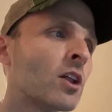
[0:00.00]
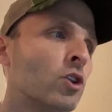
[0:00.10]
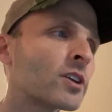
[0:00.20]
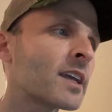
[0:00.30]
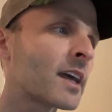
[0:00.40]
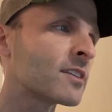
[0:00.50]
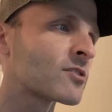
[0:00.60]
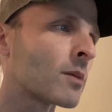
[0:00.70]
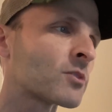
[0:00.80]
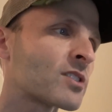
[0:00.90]
Looking at
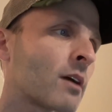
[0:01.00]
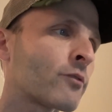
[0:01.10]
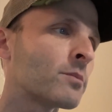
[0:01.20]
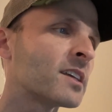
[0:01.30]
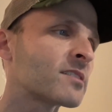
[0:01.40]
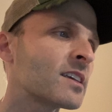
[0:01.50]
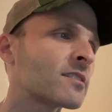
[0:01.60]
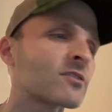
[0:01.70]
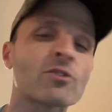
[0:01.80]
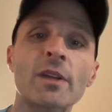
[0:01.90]
his numbers now from this
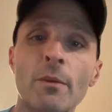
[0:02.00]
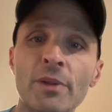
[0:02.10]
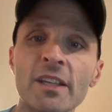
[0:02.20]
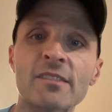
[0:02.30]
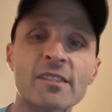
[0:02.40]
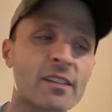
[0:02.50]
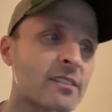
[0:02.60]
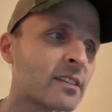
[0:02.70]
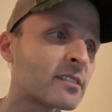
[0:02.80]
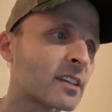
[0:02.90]
season, so he completed
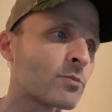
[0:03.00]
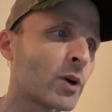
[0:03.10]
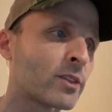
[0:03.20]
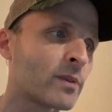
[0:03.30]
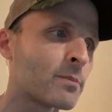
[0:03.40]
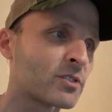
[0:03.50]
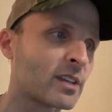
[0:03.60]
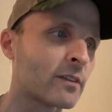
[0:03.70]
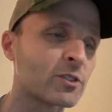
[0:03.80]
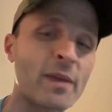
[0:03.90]

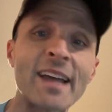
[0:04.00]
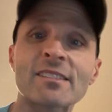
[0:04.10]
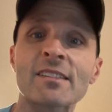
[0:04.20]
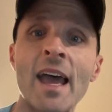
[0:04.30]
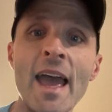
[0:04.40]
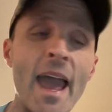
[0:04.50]
66.3% of his passes.